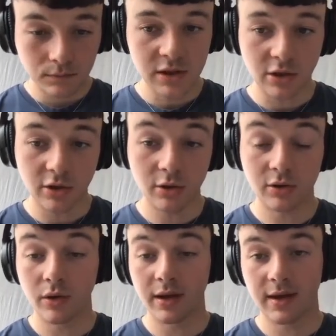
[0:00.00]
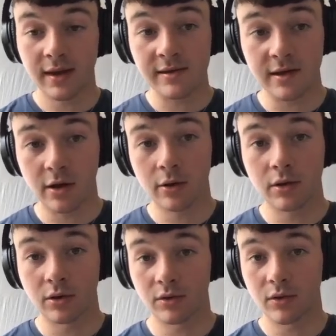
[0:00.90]
You're not doing SEO,
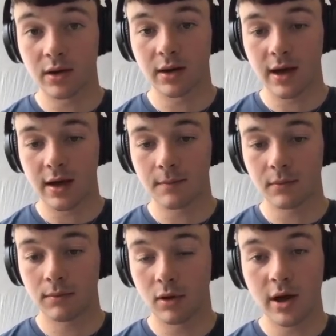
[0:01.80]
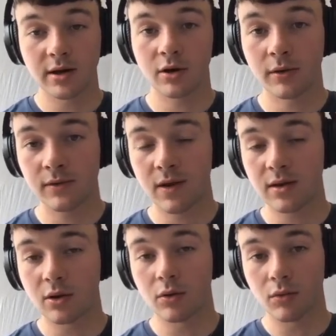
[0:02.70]
you're not doing blind
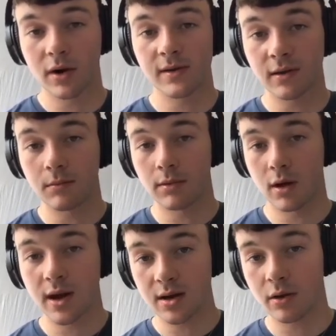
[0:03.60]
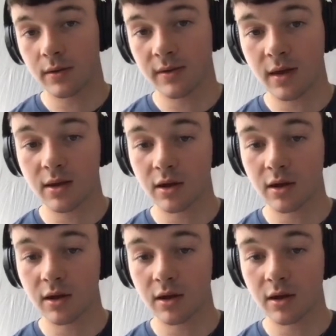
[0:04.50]
content, you're not writing blind content.